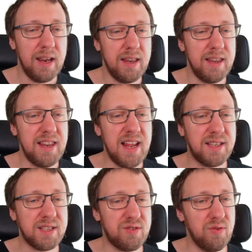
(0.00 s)

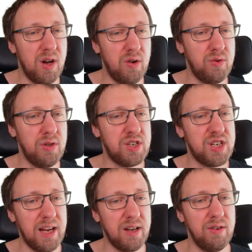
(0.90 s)
needs to go to the
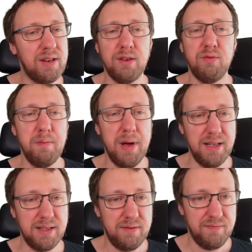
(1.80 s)
check node that
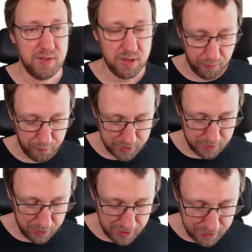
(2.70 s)
remains. So for
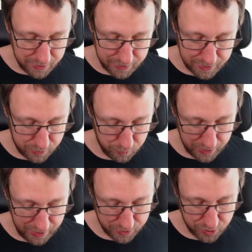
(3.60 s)
simplicity, this one
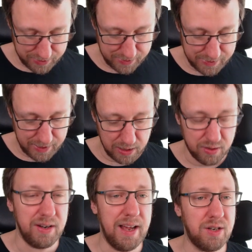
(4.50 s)
has just a single
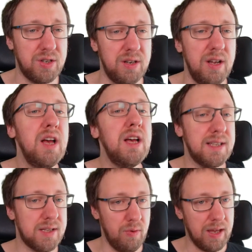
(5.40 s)
connection,
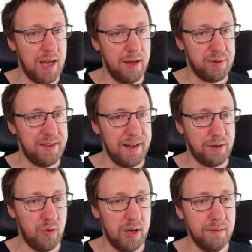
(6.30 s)
so we keep that
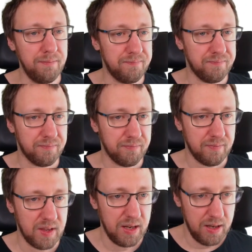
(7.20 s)
one.
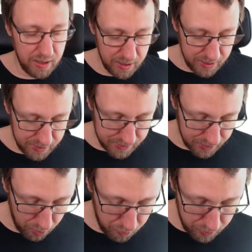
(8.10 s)

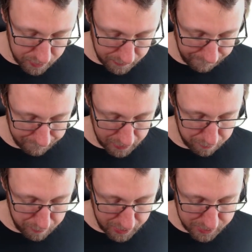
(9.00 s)
So it
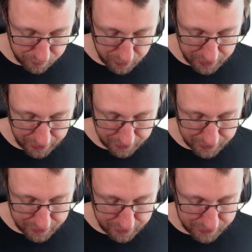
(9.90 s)
means we
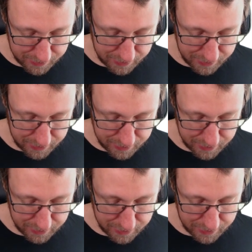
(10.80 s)
take this
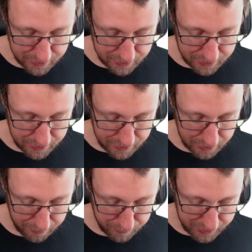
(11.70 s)

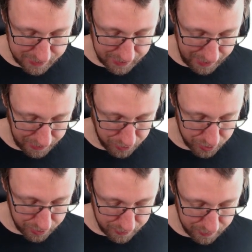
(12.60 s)
this
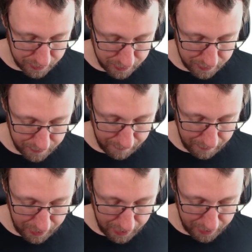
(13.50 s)
edge,
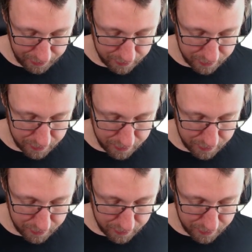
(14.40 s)
and